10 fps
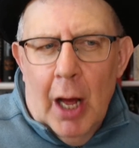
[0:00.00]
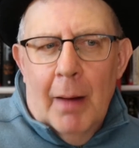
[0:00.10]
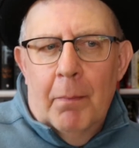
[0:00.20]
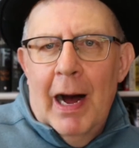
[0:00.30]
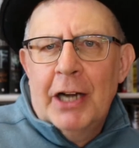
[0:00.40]

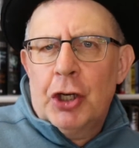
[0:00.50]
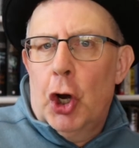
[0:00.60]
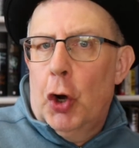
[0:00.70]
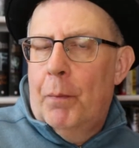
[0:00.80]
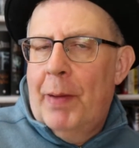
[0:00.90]
But
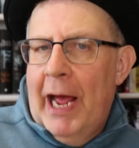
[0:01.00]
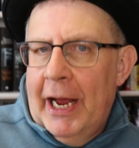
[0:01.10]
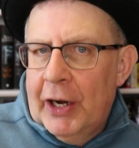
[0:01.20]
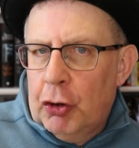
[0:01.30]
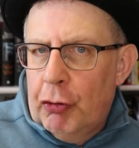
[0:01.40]
her
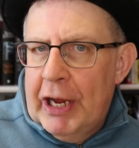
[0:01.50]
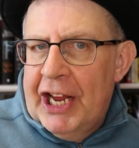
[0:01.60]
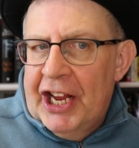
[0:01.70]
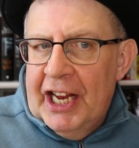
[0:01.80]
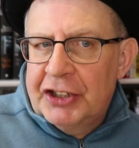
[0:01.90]

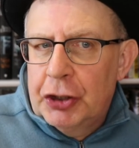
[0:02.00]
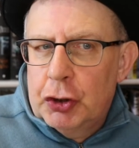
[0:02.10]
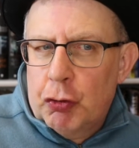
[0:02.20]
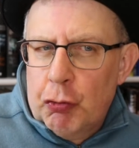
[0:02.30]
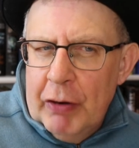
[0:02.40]
pedigree
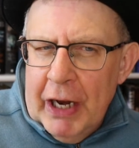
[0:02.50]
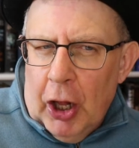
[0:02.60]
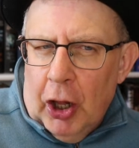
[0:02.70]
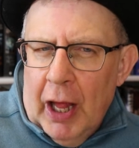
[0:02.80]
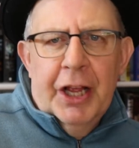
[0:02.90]
isn't
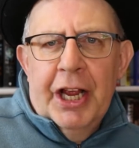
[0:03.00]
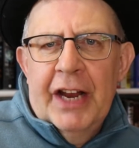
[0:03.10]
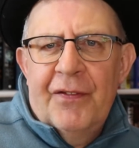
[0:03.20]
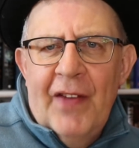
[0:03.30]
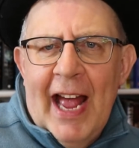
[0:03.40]
real.
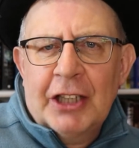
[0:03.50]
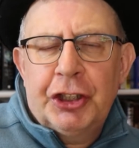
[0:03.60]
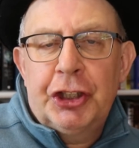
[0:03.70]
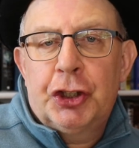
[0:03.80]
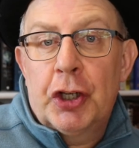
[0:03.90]
In fact,
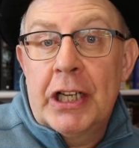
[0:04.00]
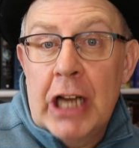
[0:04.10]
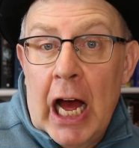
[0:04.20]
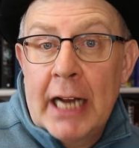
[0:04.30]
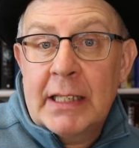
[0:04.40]
she should
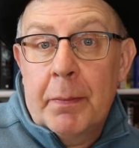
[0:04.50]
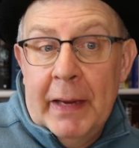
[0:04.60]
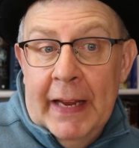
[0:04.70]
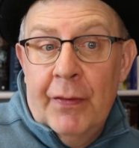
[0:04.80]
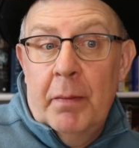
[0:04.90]
not
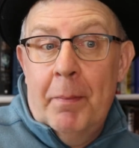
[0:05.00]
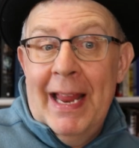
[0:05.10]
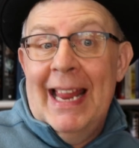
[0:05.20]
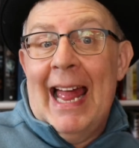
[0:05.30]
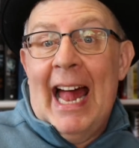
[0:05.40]
even
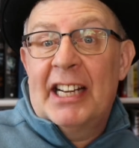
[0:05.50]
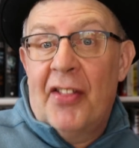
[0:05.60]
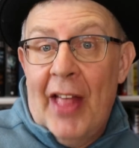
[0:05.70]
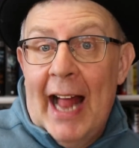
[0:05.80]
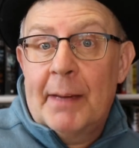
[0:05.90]
be
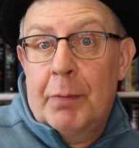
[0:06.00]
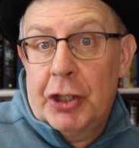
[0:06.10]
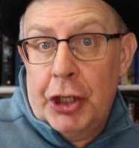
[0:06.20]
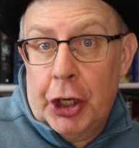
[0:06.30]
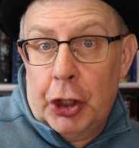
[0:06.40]
at that
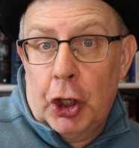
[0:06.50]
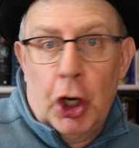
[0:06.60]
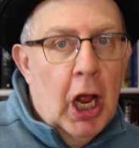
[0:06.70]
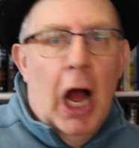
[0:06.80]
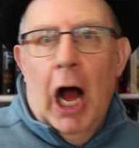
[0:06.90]

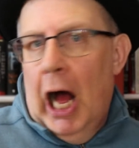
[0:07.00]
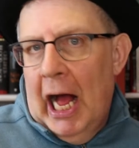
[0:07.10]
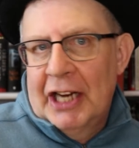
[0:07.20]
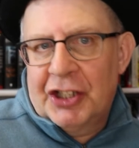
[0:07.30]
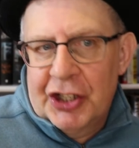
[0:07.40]
particular
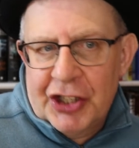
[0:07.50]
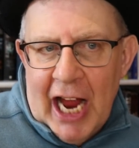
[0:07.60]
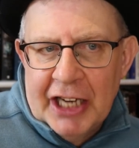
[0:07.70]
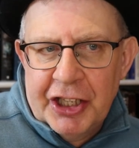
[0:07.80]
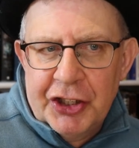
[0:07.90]
high
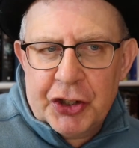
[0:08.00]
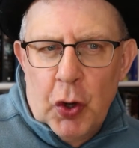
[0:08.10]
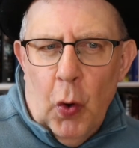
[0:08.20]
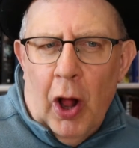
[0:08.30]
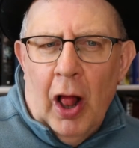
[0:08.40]
society
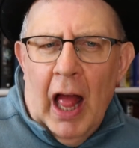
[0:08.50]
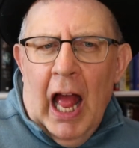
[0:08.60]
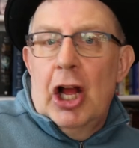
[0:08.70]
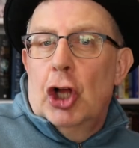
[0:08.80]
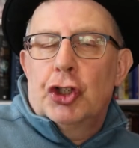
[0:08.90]
school.
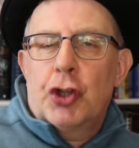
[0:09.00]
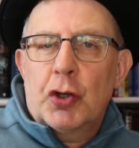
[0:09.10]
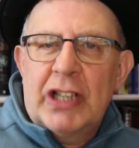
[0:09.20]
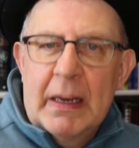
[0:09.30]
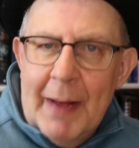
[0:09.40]

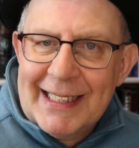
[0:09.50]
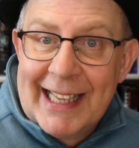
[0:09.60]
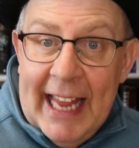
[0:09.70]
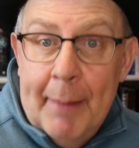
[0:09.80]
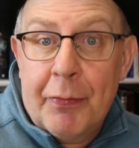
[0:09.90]
So she
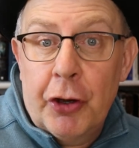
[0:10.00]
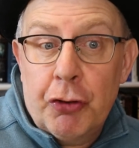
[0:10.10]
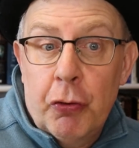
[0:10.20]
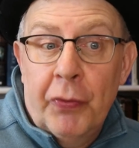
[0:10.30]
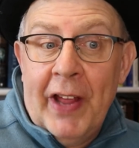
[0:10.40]
must keep the
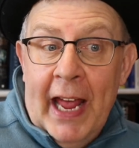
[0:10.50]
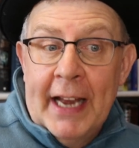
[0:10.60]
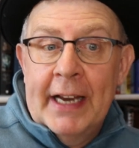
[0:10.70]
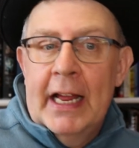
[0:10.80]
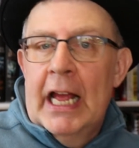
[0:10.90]
truth
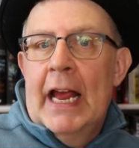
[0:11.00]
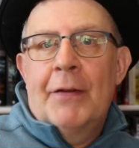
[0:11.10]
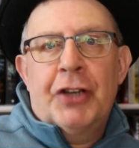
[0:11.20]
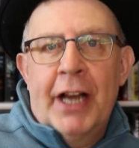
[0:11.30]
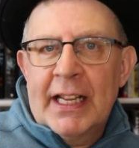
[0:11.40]
hidden
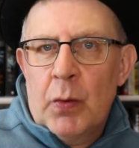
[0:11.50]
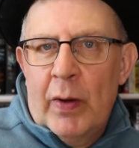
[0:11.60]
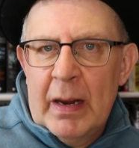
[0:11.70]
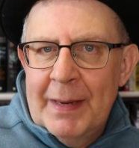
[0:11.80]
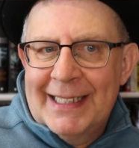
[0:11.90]
if she doesn't
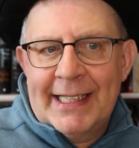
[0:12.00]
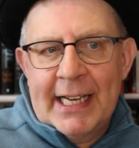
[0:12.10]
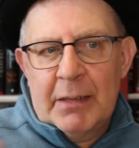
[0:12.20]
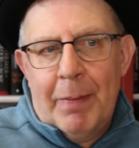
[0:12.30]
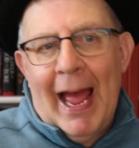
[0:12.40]
want to be
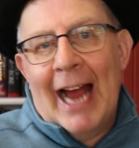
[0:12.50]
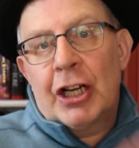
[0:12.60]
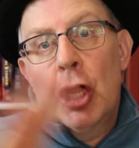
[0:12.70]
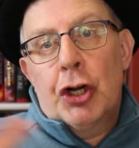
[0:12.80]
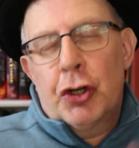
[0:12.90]
sent
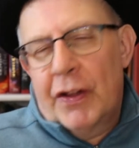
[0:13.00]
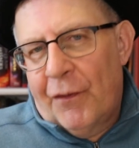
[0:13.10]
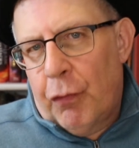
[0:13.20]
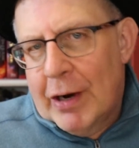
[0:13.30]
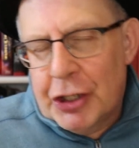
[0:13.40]
back to the
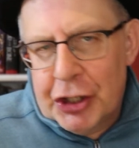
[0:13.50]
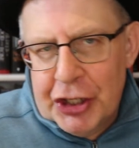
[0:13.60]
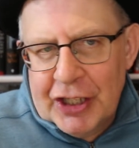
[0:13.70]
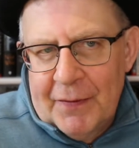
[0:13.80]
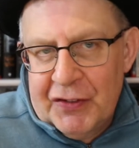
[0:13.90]

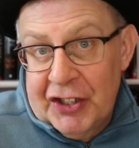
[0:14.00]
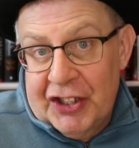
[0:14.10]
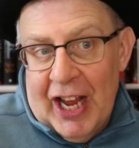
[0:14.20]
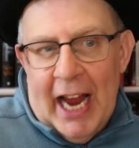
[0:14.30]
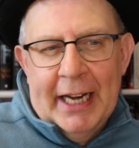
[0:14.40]
fringes of
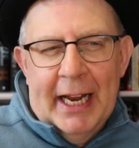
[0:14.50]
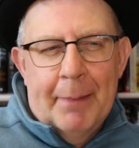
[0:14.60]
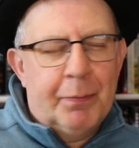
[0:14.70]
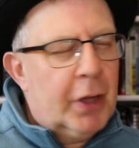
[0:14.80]
society.